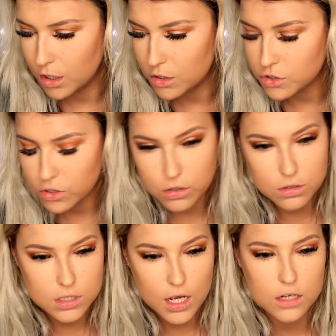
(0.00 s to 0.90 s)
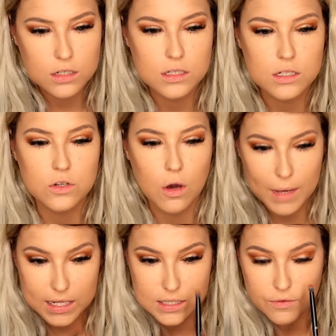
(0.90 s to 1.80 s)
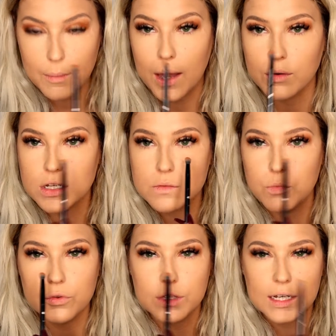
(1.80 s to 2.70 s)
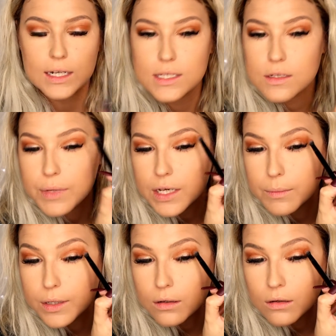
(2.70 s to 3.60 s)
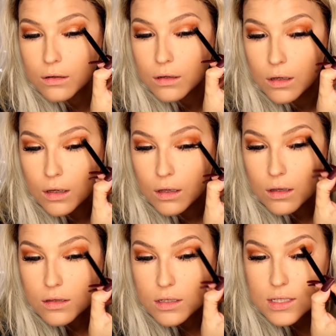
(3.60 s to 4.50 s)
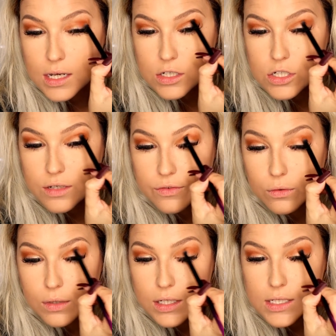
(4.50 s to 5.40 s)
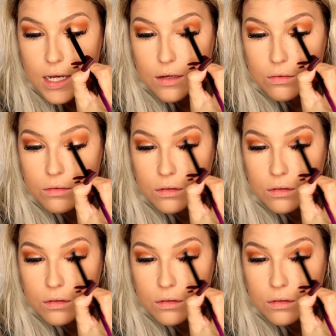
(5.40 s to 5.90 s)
too concerned because it's not a massive amount. It's more the glitter pigment that's actually falling down.